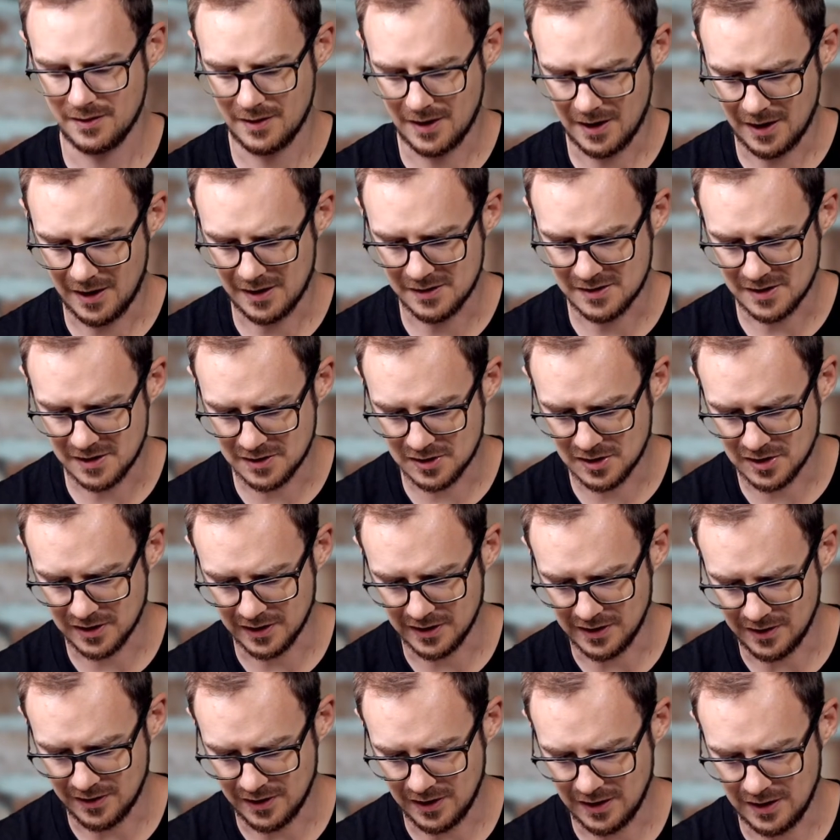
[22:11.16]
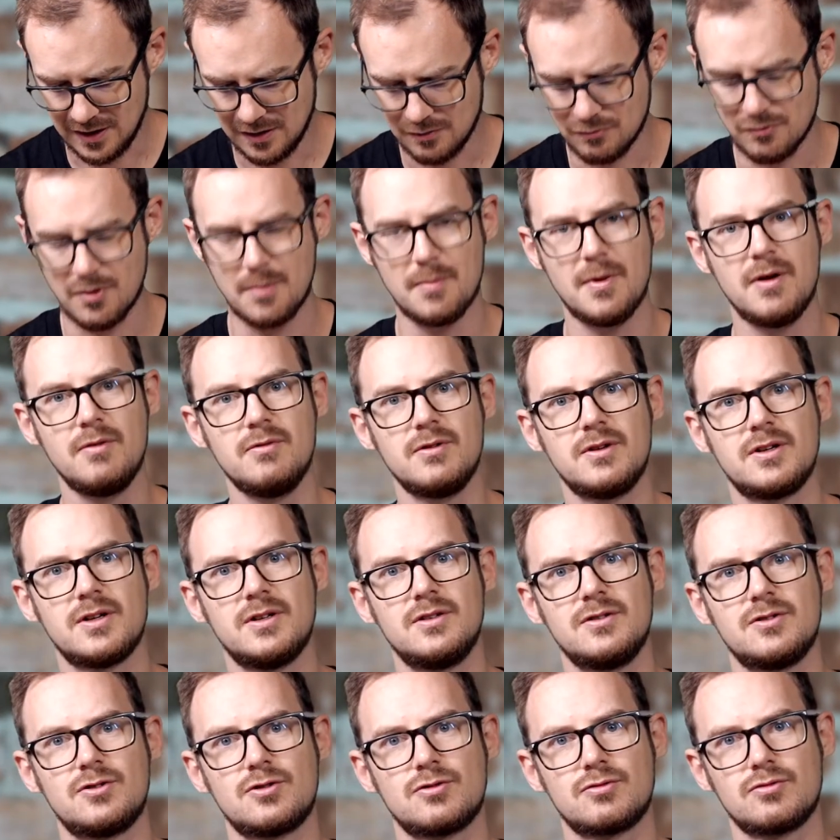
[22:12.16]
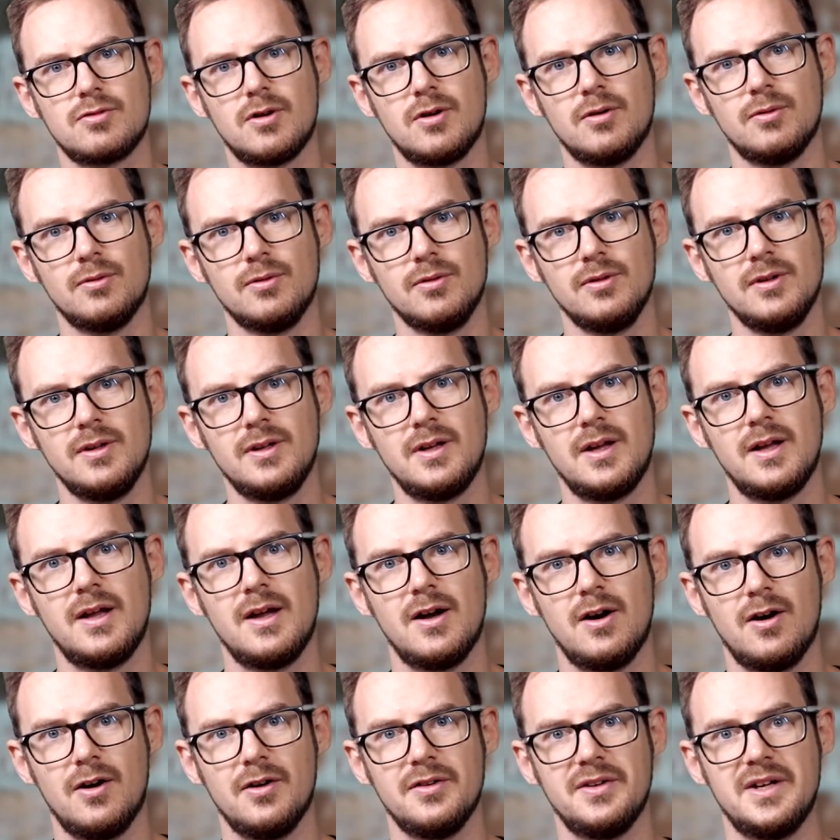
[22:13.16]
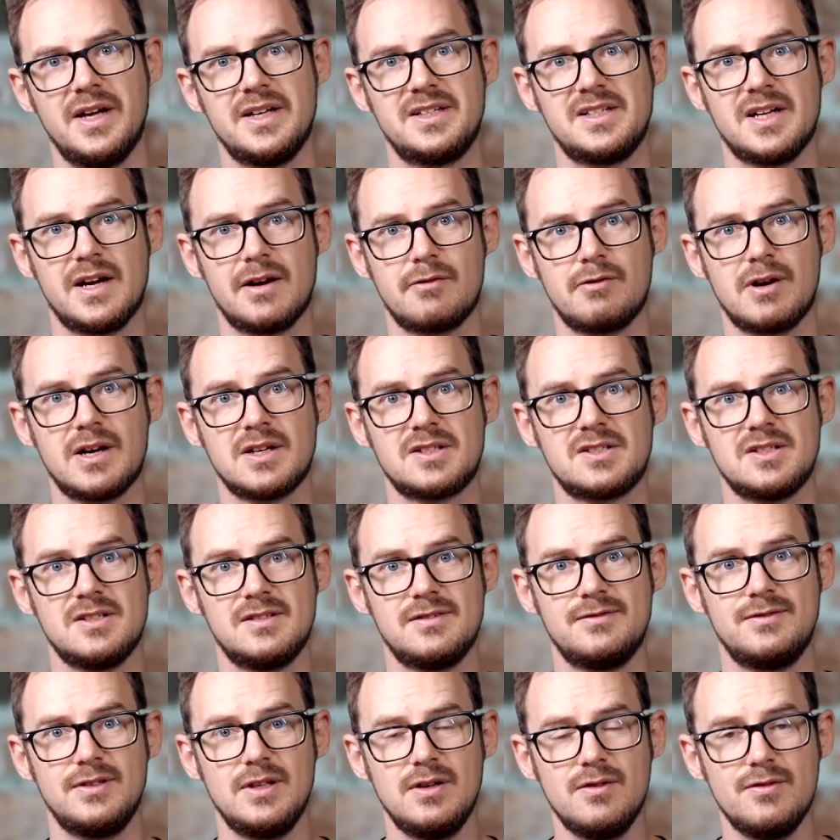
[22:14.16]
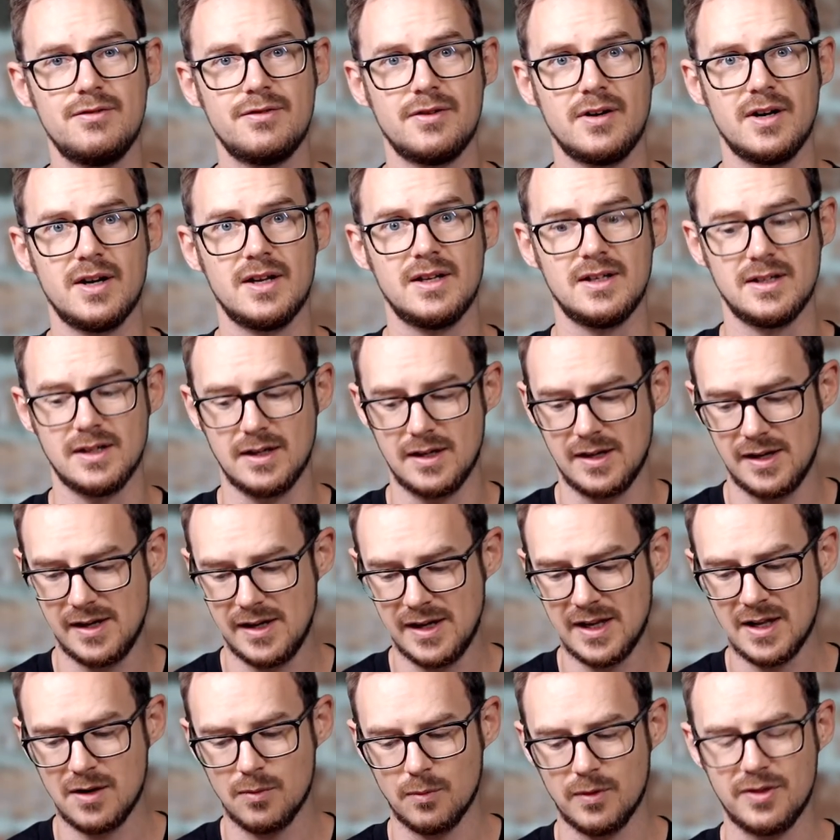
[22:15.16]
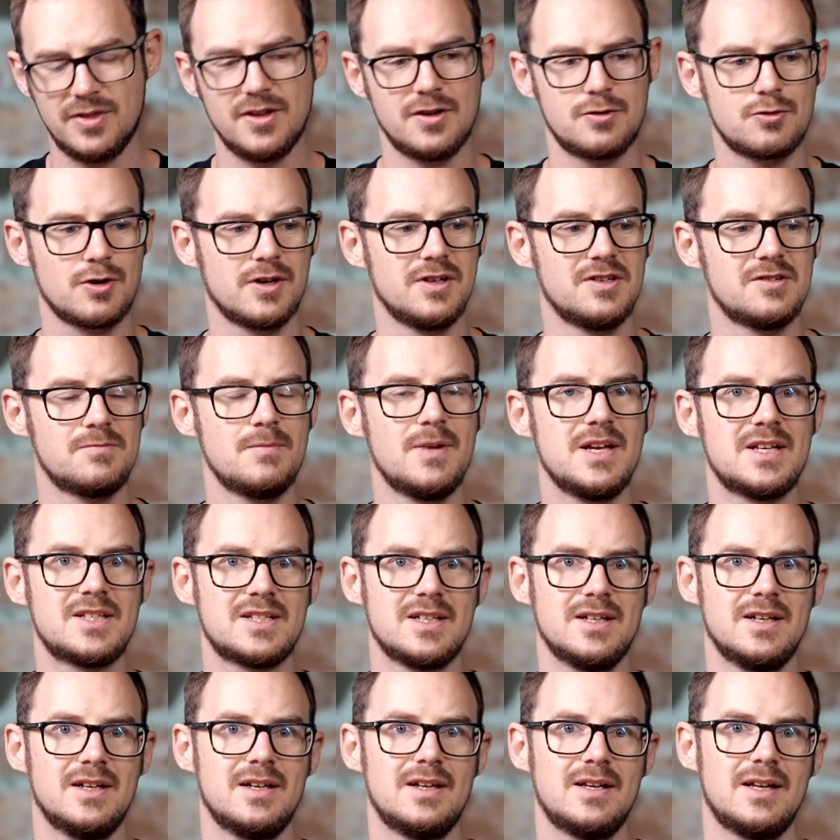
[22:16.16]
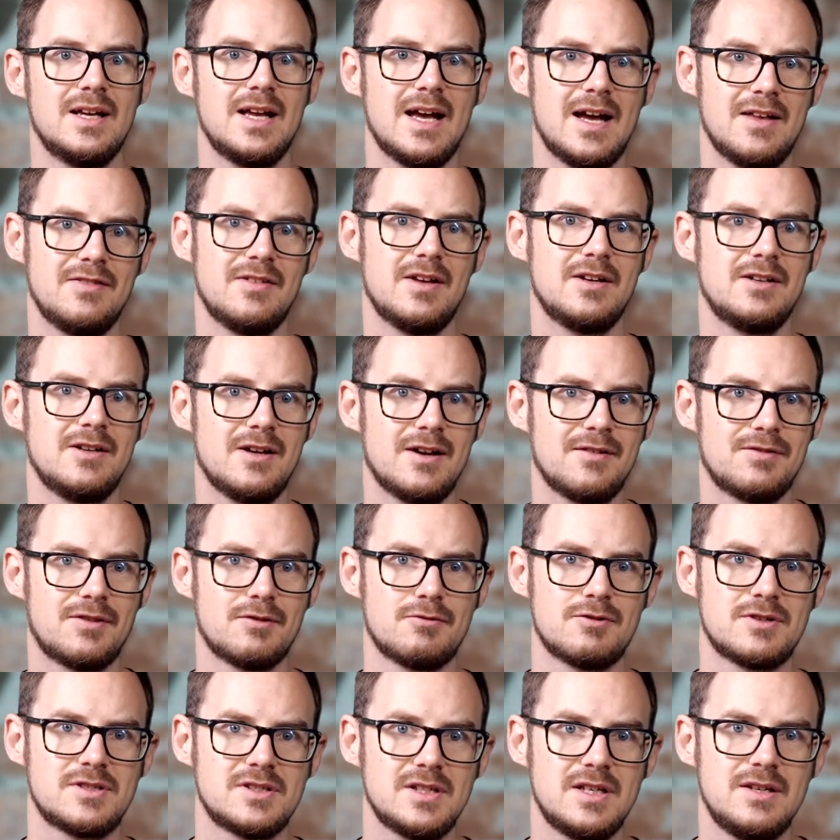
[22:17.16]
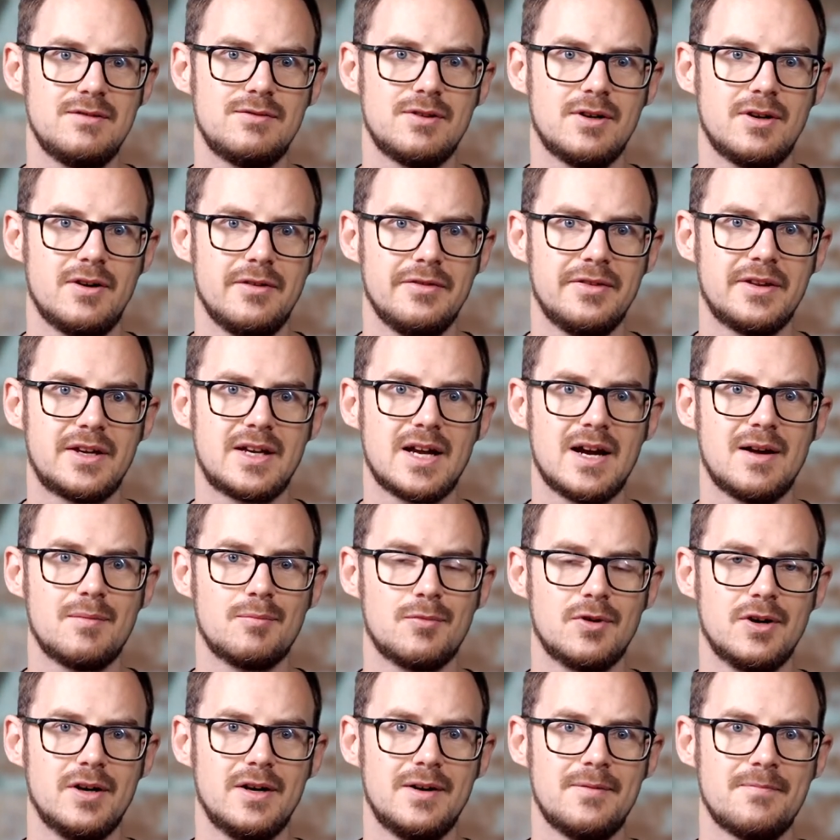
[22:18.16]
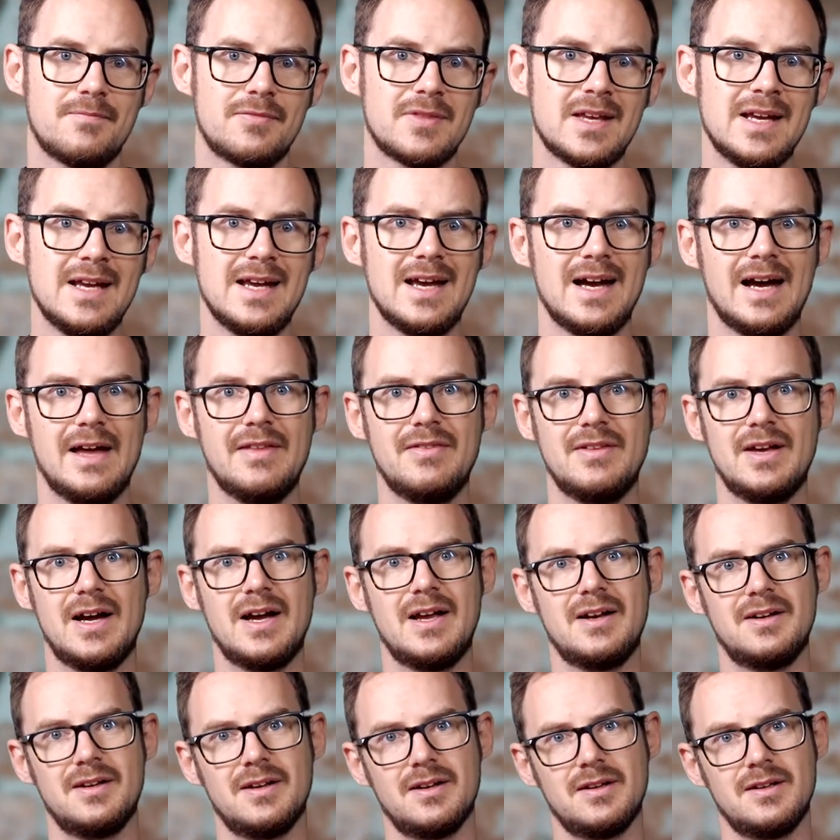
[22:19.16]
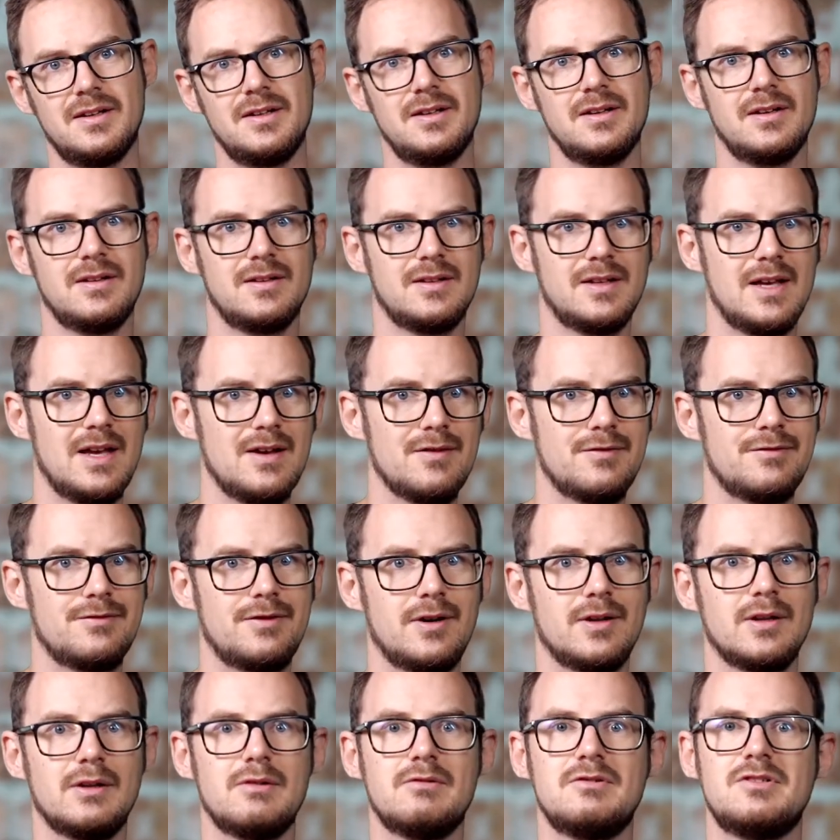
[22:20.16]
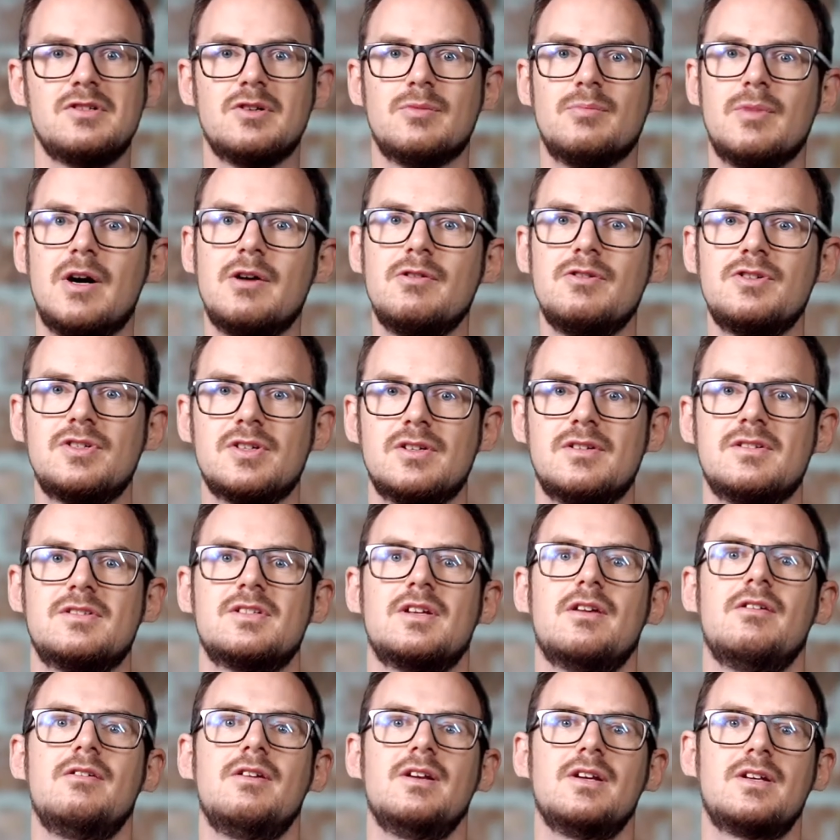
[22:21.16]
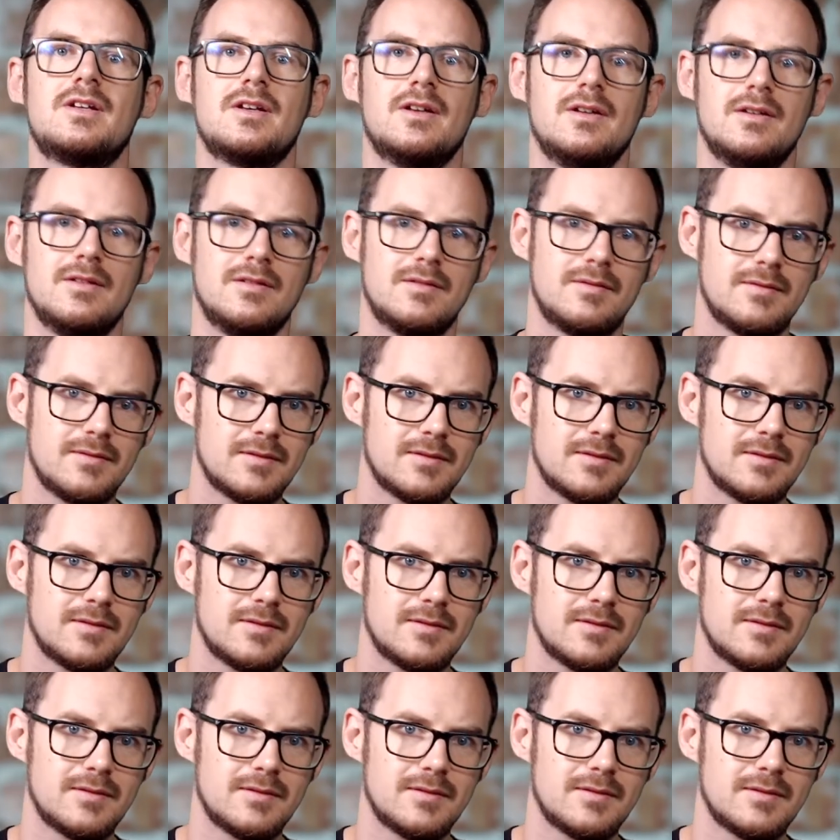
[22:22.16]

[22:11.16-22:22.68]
essentially the remote control on a director's viewfinder with the transmitter, and then you have the receiver on the camera, and then it follows your motion, so you can